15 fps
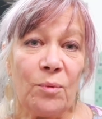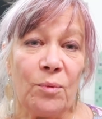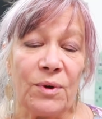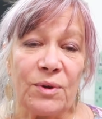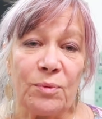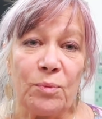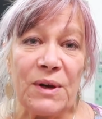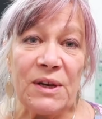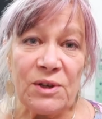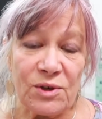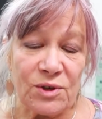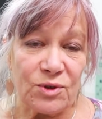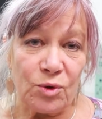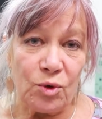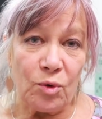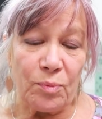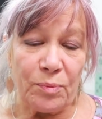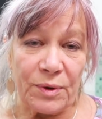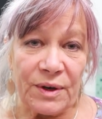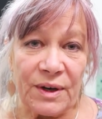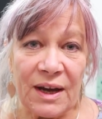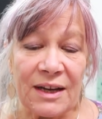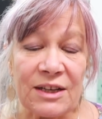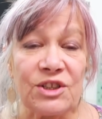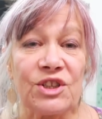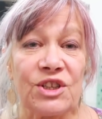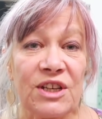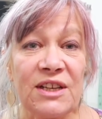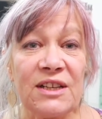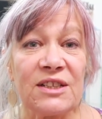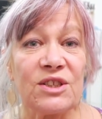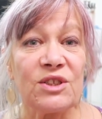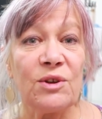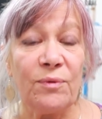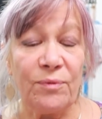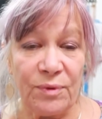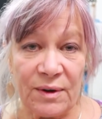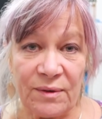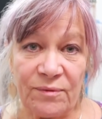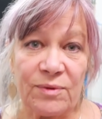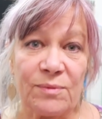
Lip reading: with windows open, and she is suffering